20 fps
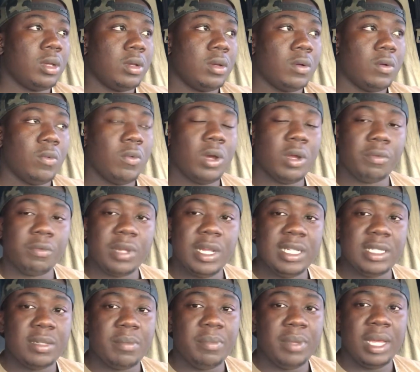One
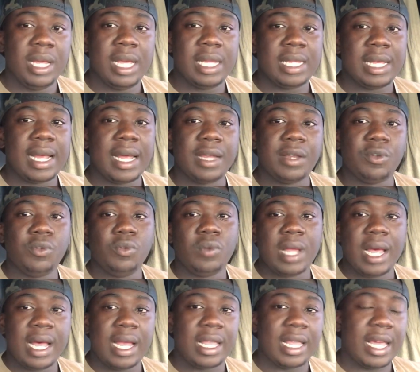reason being that I do
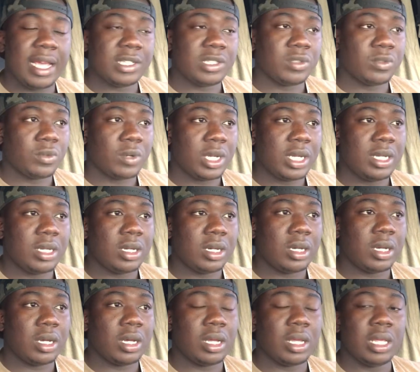not like to run
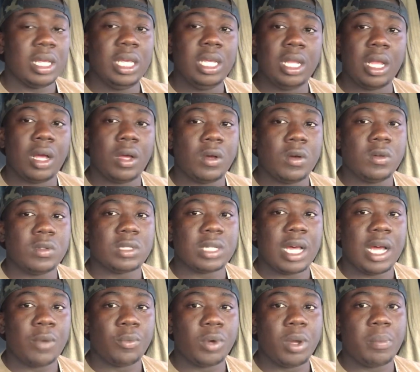e-logs.
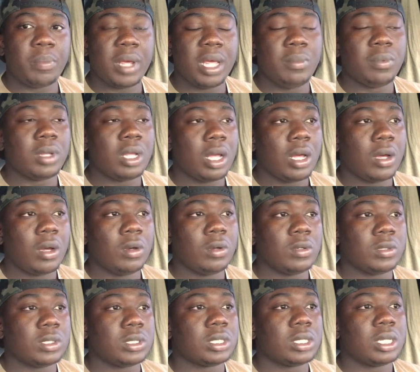I run paper logs,